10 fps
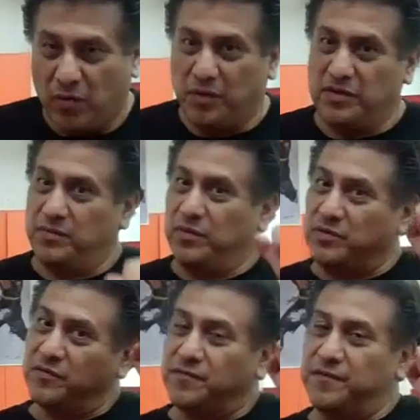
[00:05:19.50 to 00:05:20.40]
When you
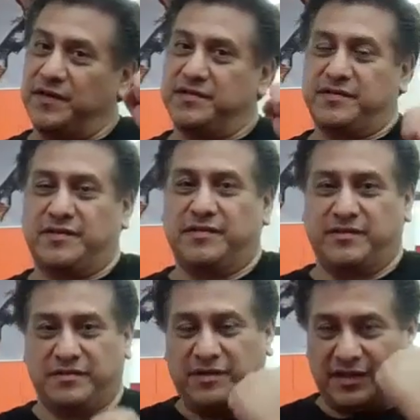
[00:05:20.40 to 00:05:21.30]
roll your fist,
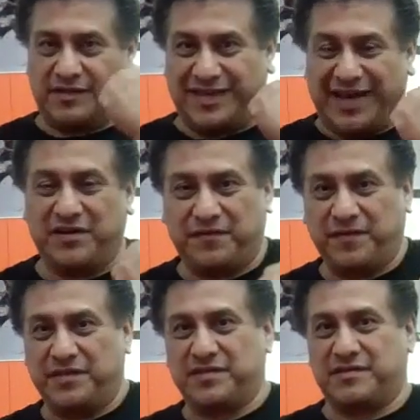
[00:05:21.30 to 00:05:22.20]
you get a tighter
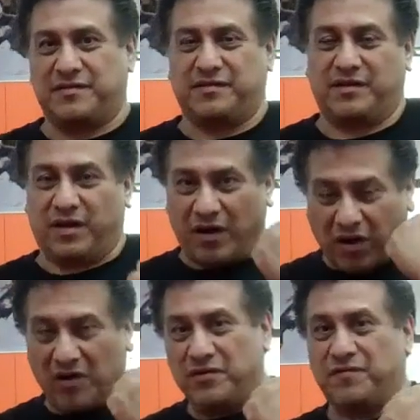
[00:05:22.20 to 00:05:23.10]
fist, a
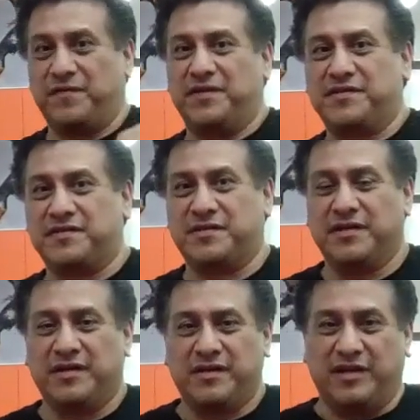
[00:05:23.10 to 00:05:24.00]
harder fist,
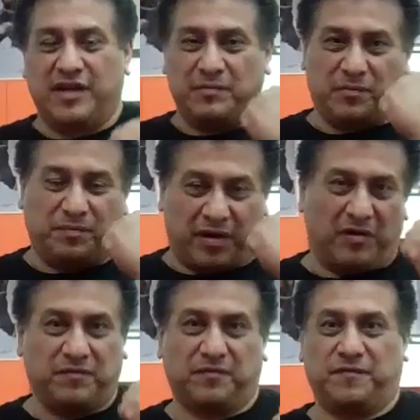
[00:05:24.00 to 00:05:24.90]
and a more
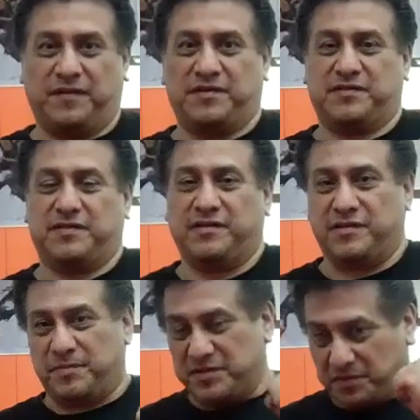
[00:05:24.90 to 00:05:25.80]
powerful fist,
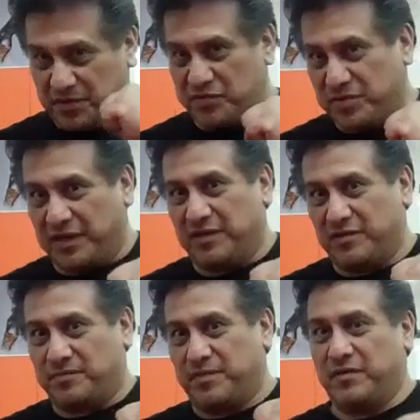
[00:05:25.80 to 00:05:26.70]
especially when you're striking
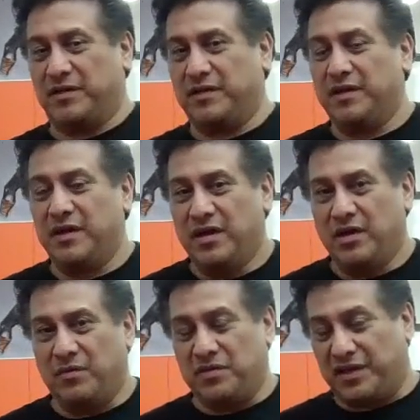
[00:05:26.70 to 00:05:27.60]
your opponent.
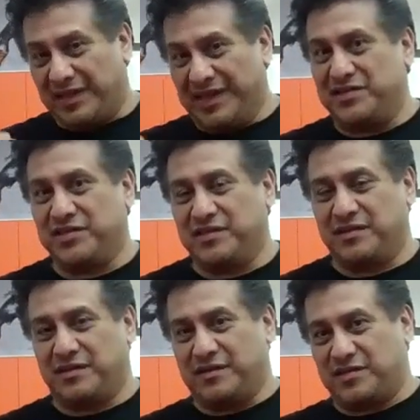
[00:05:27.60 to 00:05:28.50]
When you clench it,
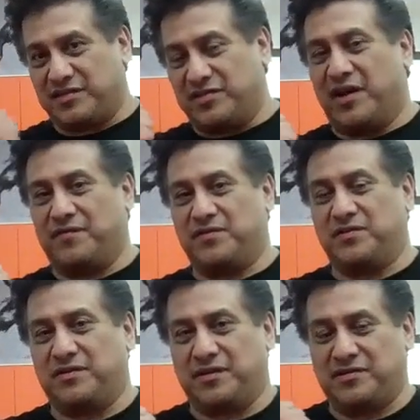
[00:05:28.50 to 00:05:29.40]
it's
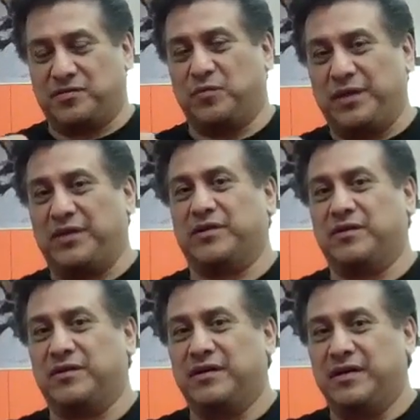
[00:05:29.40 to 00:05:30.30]
softer, it's
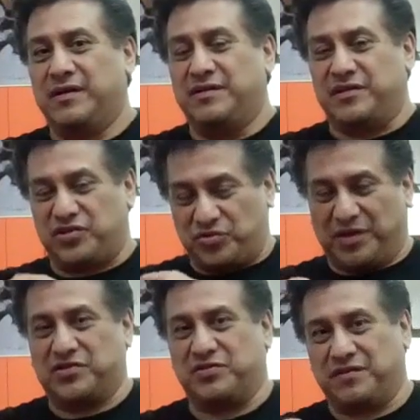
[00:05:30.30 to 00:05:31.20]
weaker. The
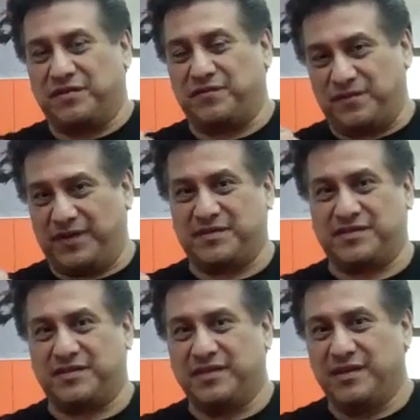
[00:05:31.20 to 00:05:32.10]
structure of the
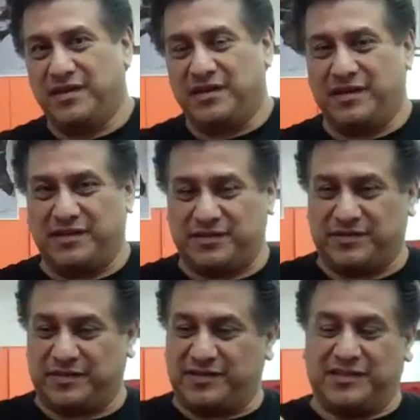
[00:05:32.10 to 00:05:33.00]
fist is
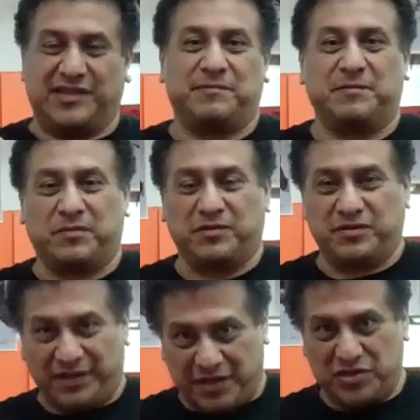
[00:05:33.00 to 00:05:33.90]
susceptible
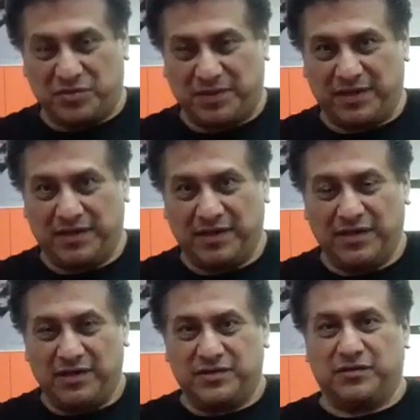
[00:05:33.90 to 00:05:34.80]
to injury.
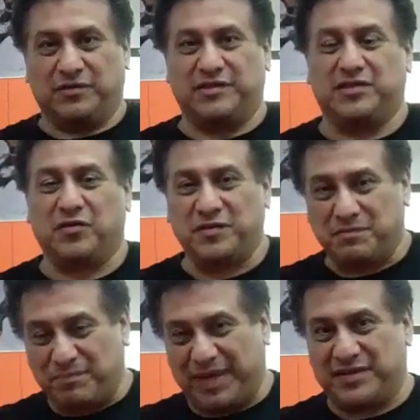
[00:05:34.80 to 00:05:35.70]
So it's
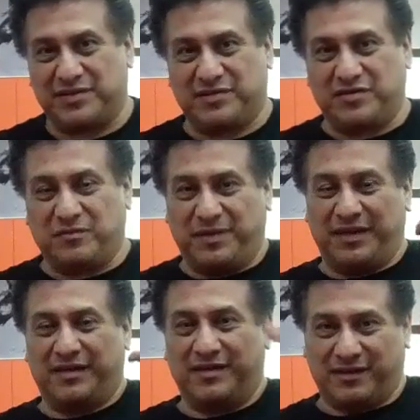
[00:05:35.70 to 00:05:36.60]
always best to
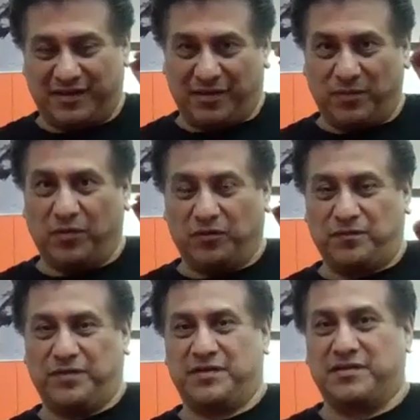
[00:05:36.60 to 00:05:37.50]
make a rolled
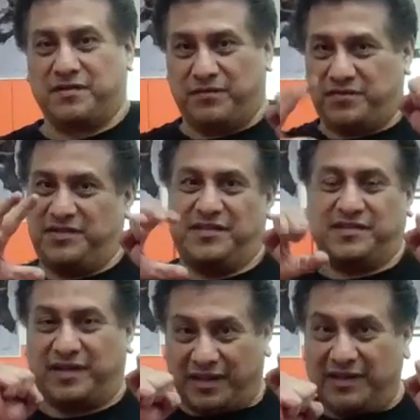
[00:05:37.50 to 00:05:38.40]
fist versus
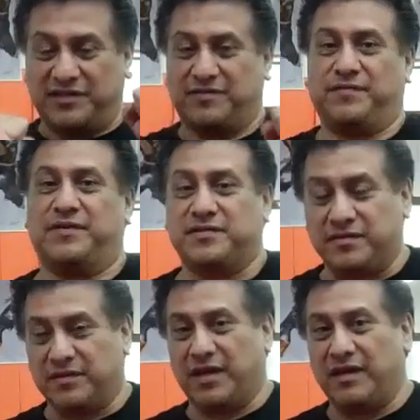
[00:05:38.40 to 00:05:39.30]
just a clenched
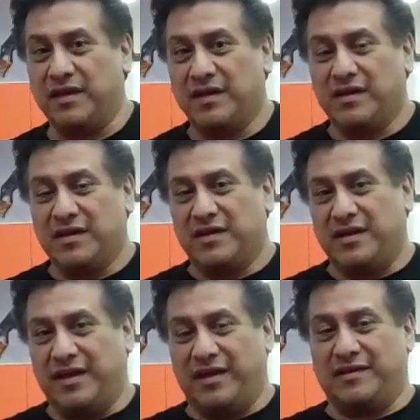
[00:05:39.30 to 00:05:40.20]
fist, okay?
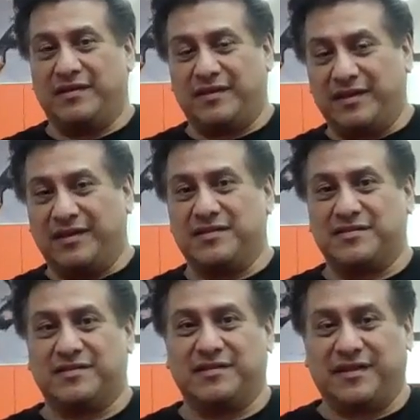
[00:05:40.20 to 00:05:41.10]
And the thing
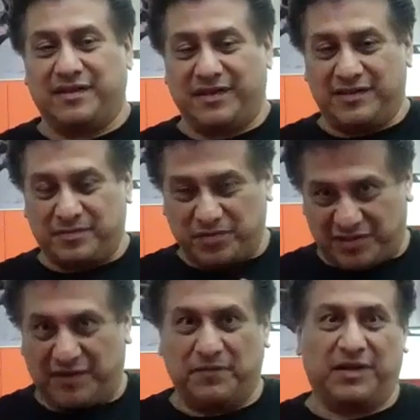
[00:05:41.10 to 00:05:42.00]
is that it's more
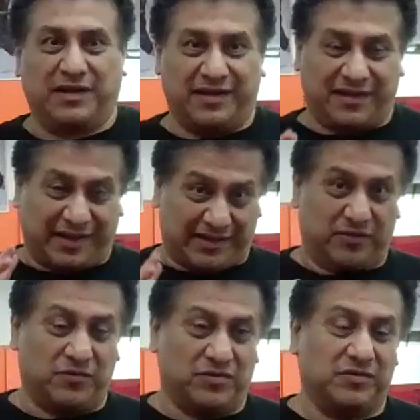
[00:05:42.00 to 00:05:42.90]
safer, again, like I
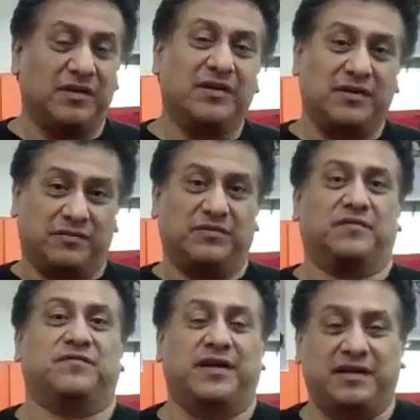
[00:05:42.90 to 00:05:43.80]
told you, when
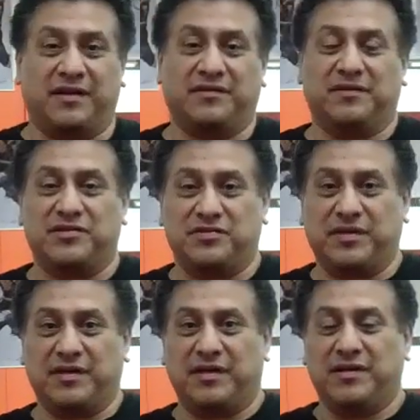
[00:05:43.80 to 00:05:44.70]
you're fighting out there in the
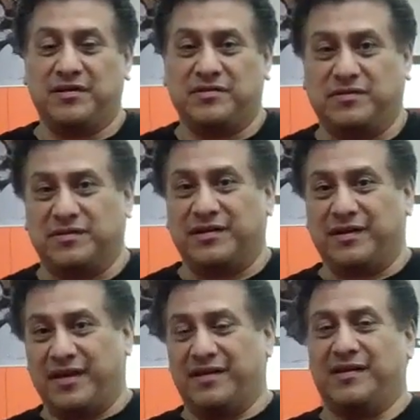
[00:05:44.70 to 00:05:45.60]
street. So
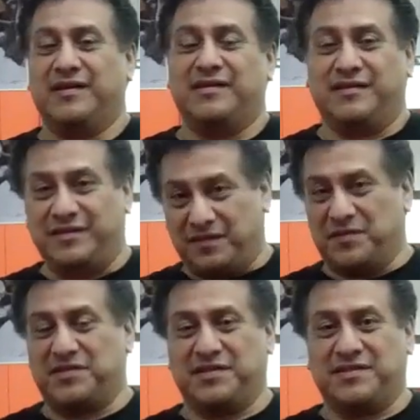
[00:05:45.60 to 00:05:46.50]
again, the
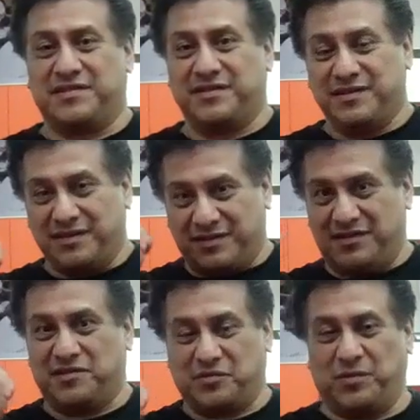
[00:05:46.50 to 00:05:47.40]
difference is
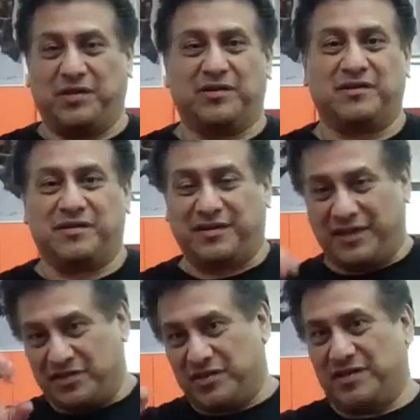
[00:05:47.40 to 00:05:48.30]
this is weaker,
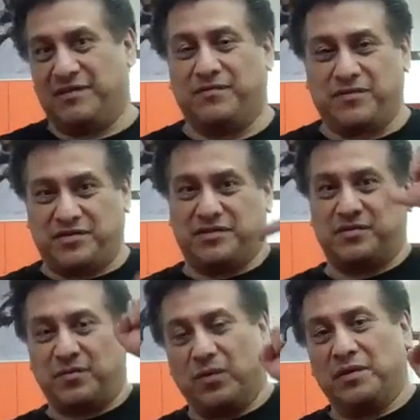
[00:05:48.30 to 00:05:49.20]
clenching it
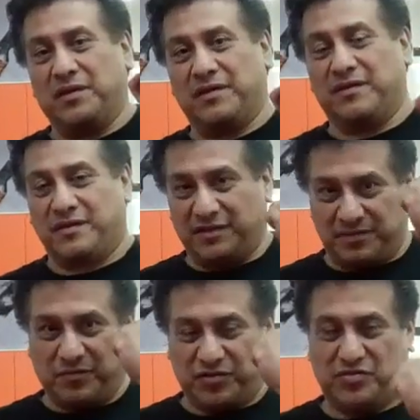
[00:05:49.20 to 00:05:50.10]
versus rolling it.
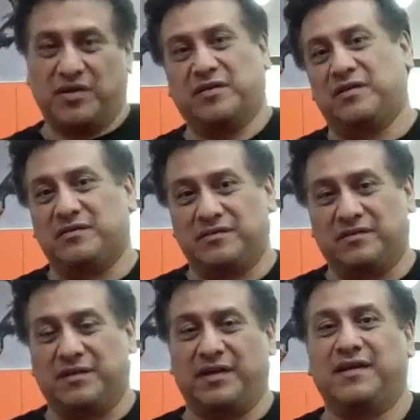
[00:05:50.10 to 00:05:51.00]
It's more stronger,
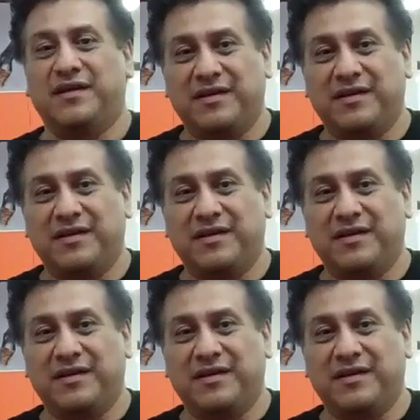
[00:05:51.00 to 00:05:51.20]
all right?